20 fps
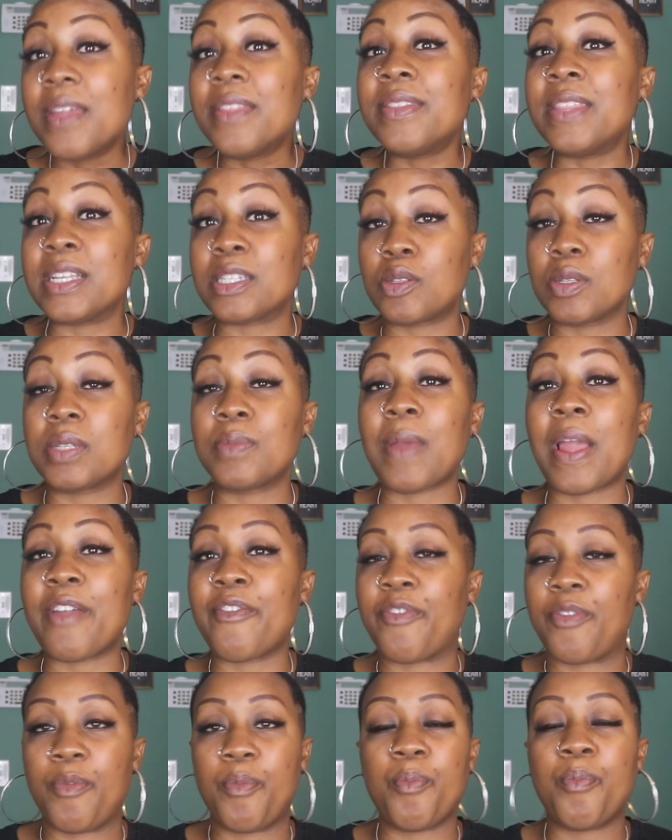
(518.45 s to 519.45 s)
This was
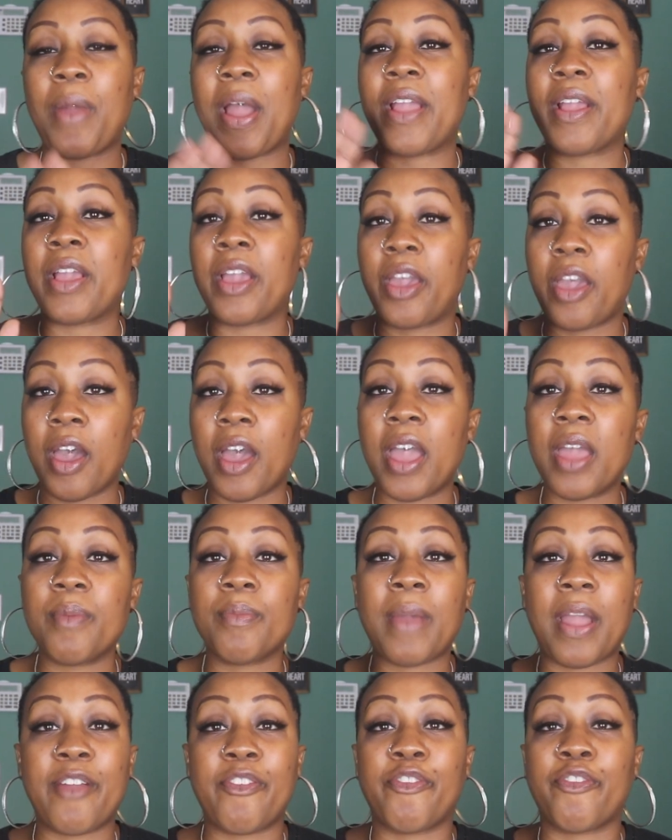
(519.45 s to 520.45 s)
my, my
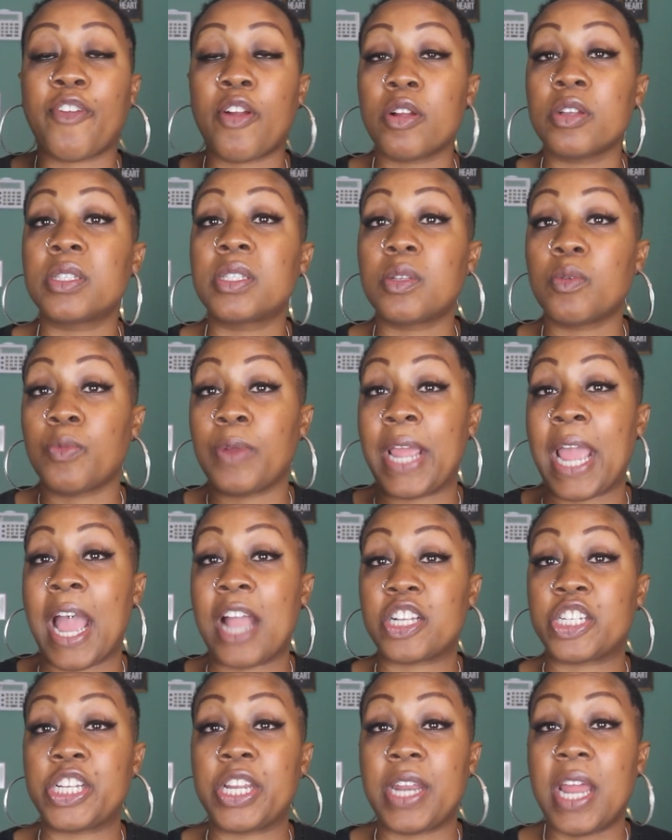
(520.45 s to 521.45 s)
gut, my first
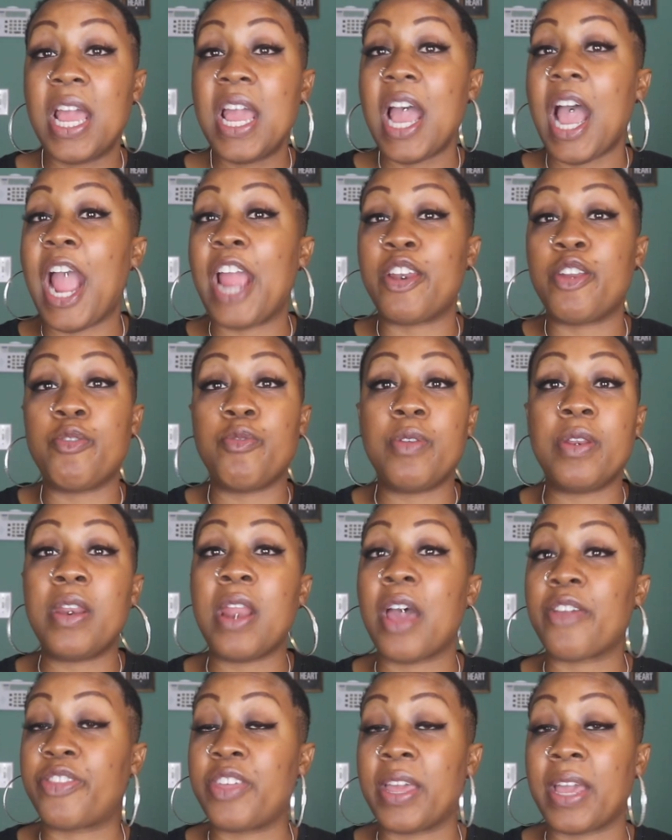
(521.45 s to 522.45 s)
reaction. I knew
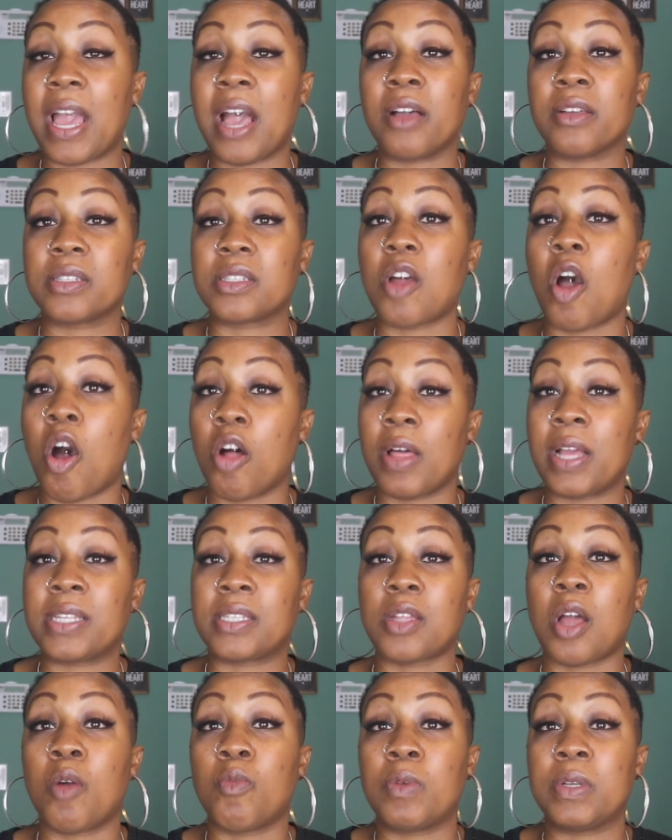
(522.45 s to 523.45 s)
nothing else. All I
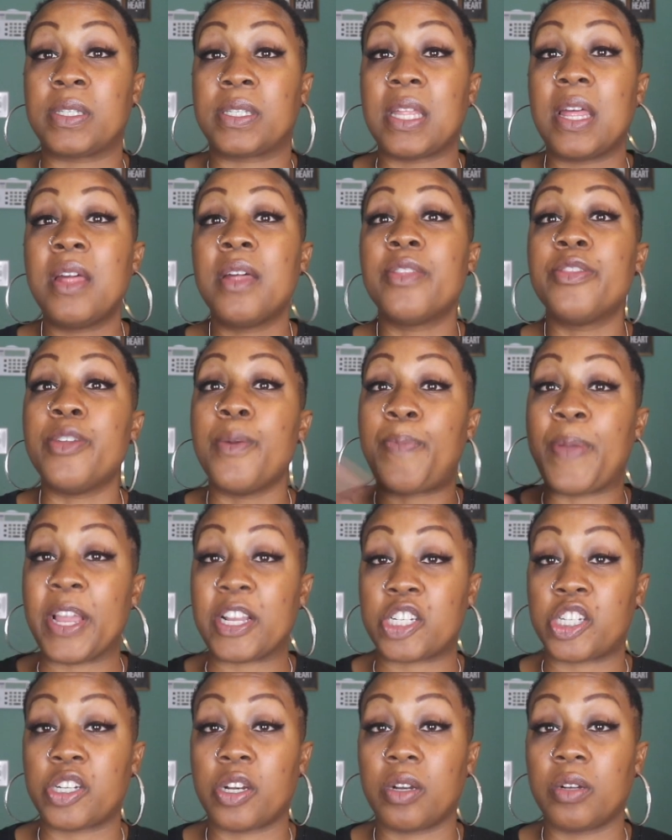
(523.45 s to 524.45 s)
saw was the
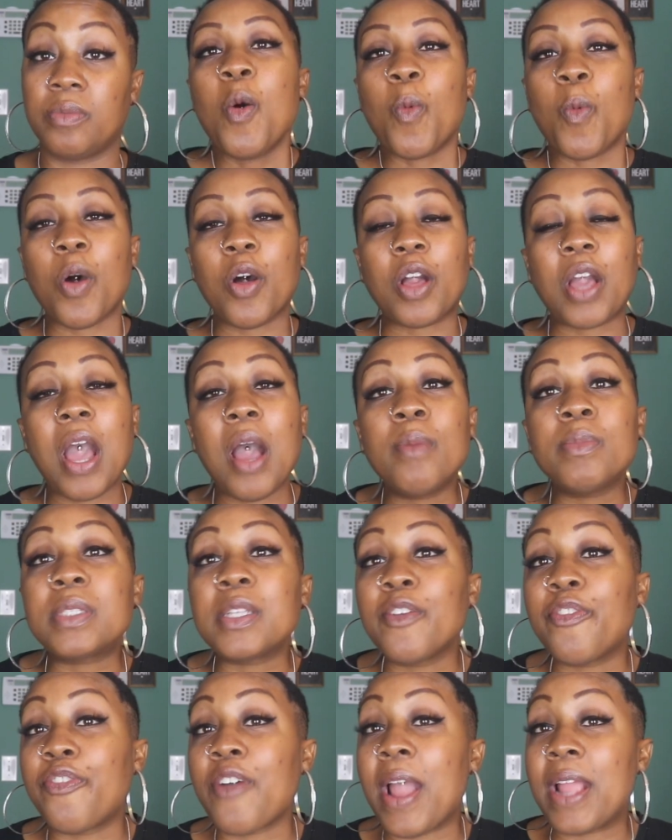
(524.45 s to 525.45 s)
picture. Well, come
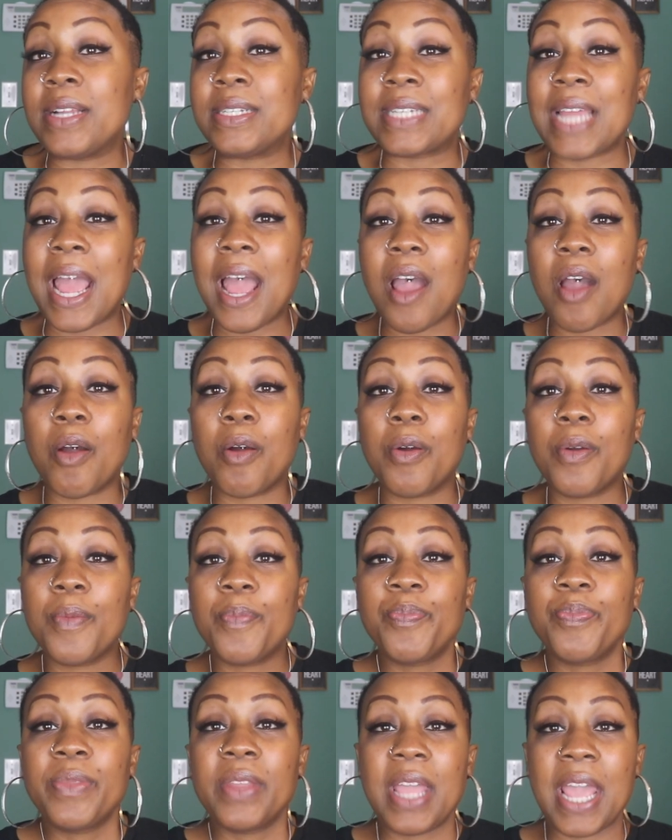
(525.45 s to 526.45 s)
to find
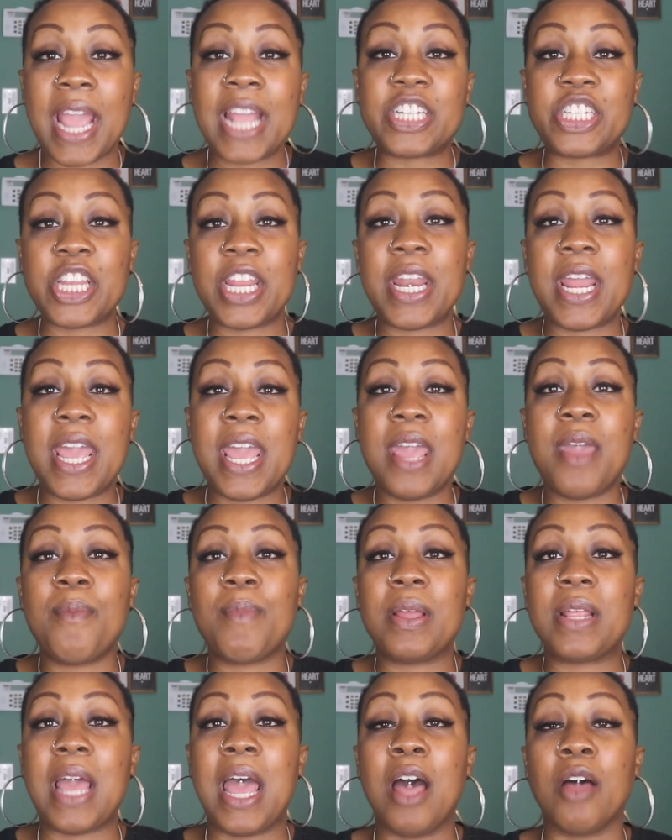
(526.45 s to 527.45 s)
out,
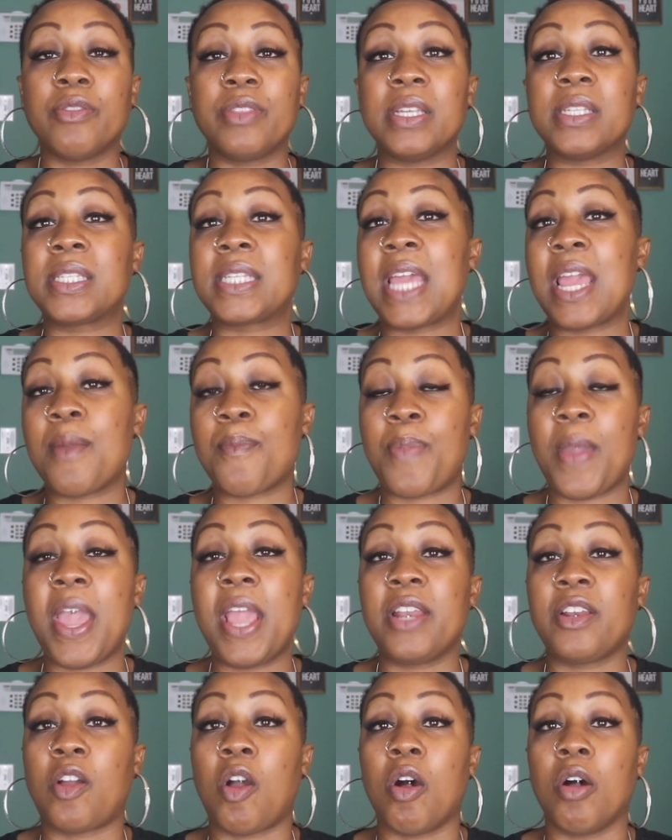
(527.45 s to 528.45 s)
H&M held this
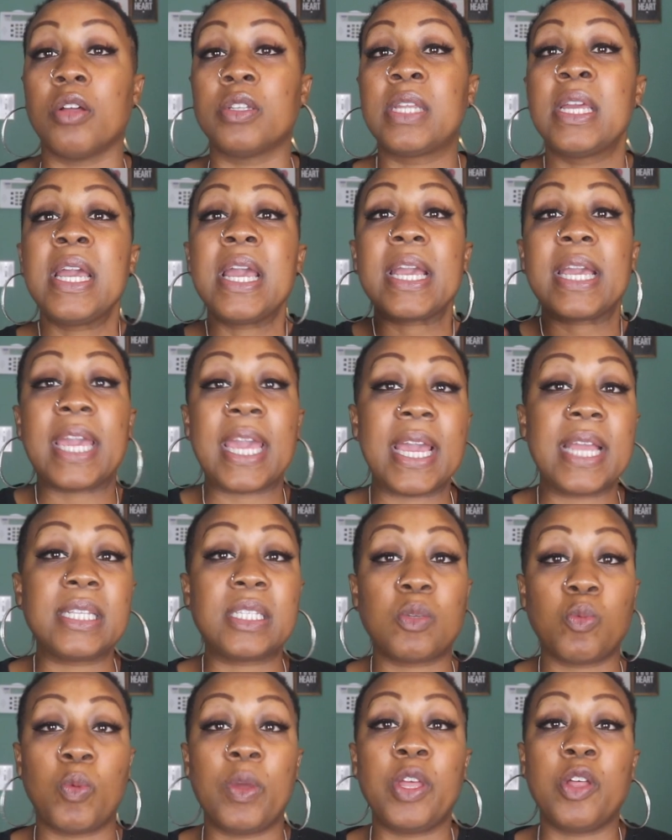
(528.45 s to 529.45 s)
campaign called
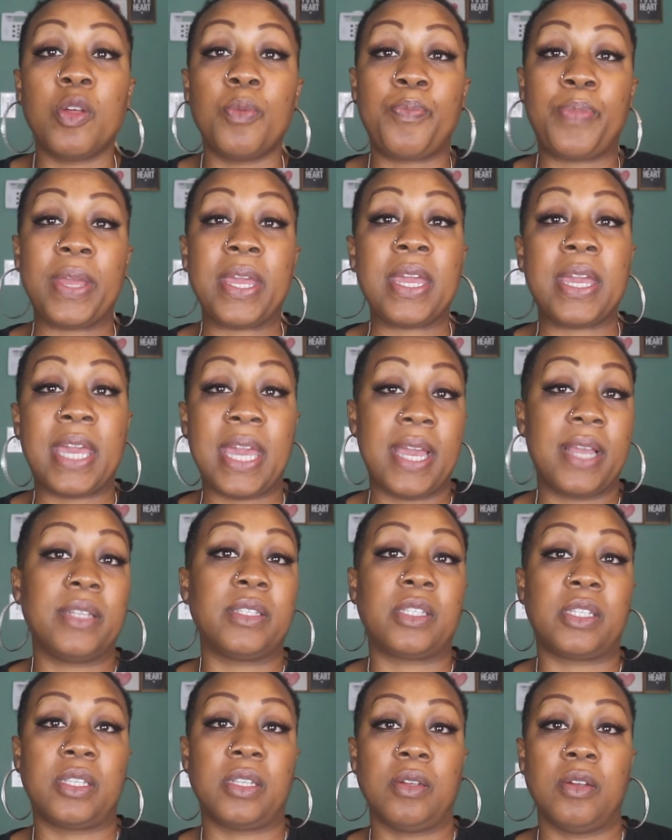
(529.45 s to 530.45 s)
Kids Will Be
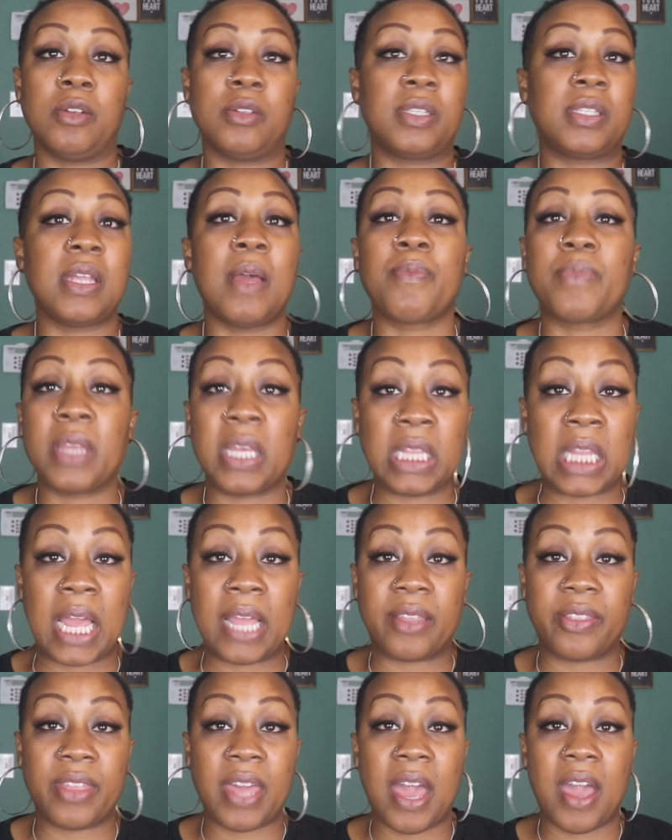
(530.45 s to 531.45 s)
Kids or something
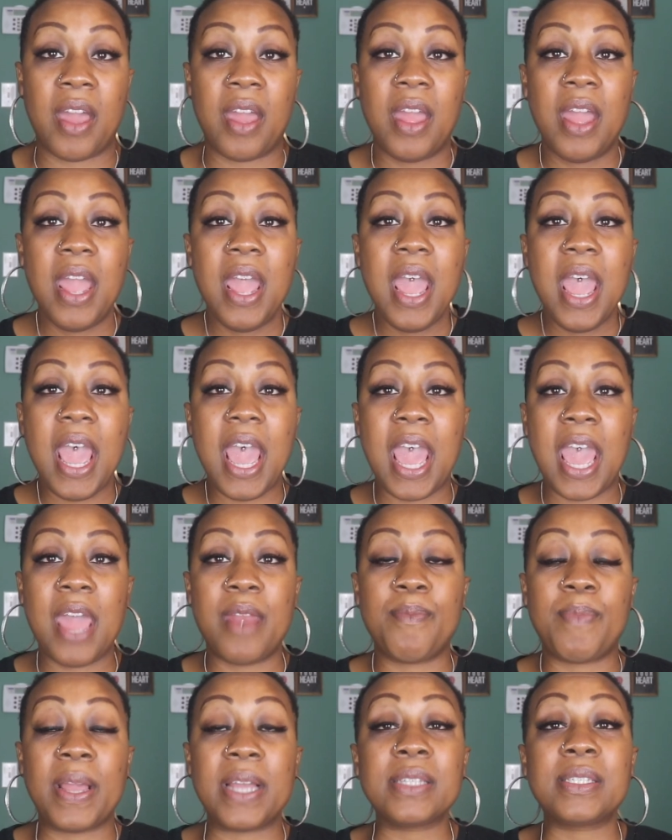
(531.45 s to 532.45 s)
like that.
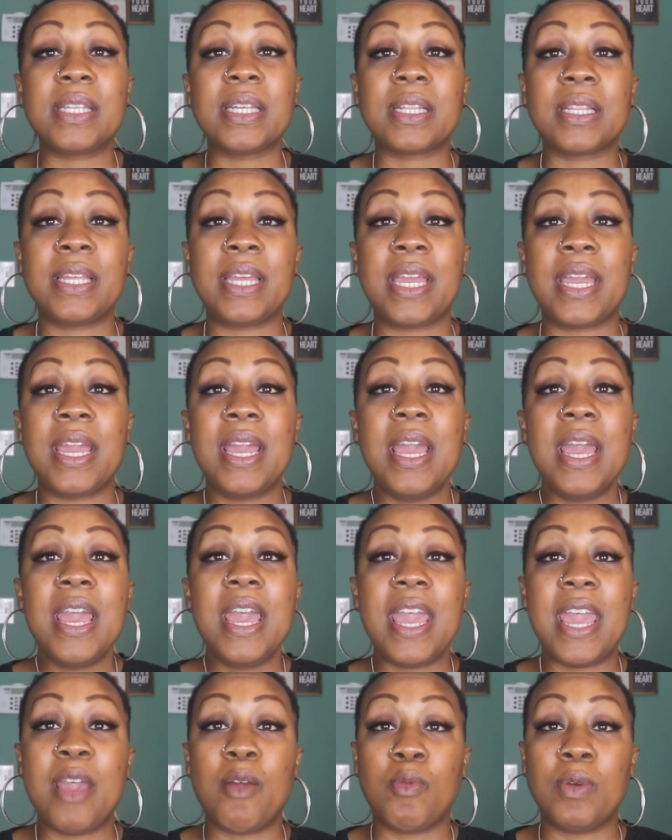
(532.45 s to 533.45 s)
And basically,
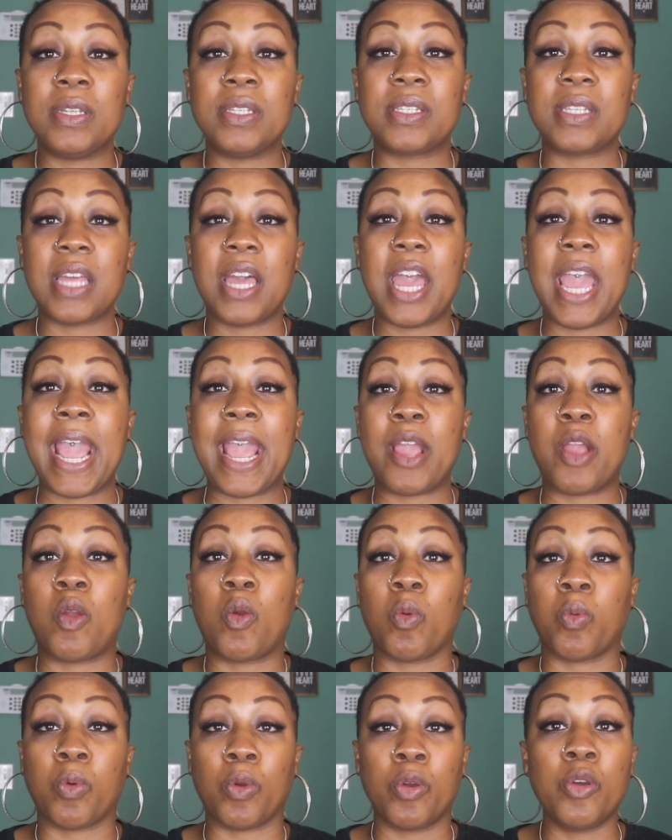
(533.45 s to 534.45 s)
it was a
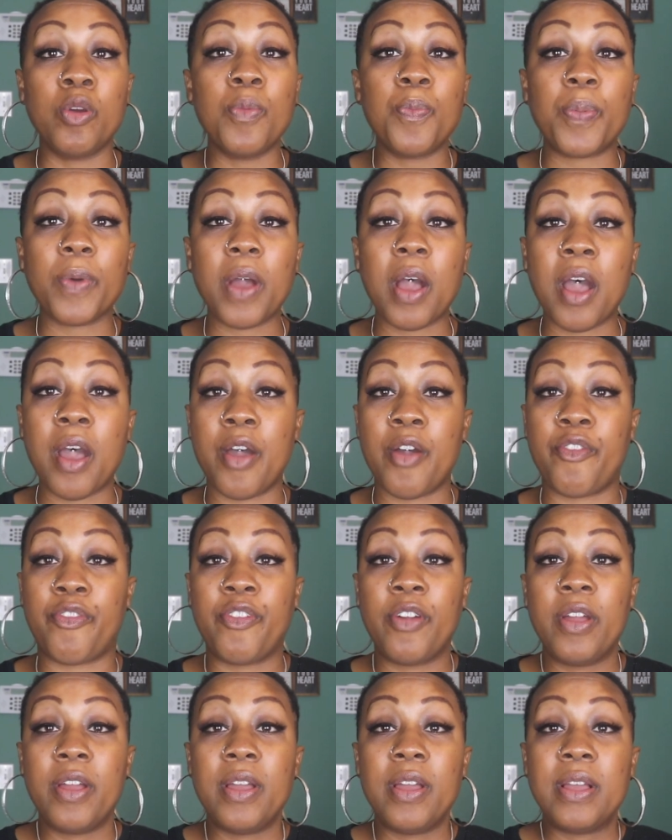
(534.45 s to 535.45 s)
group
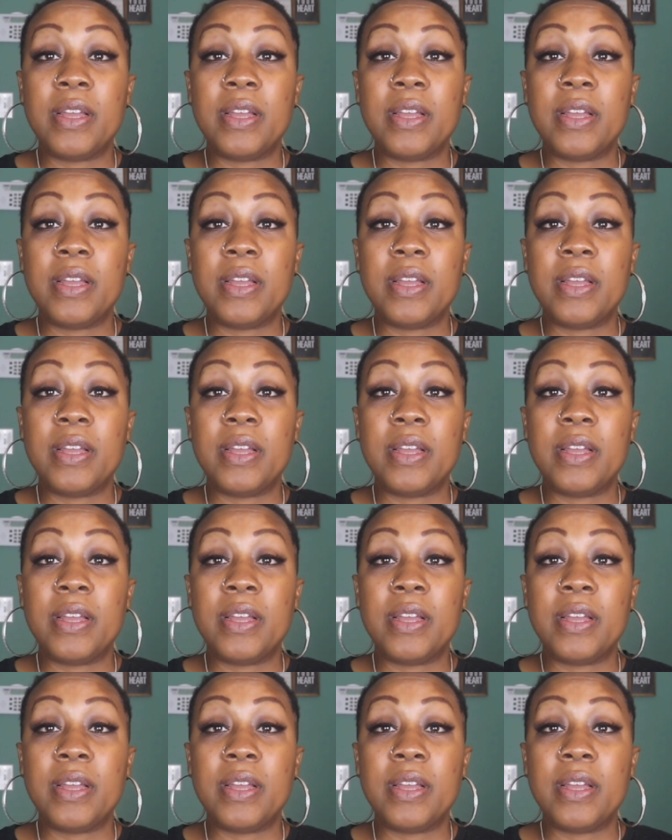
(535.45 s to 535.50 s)
of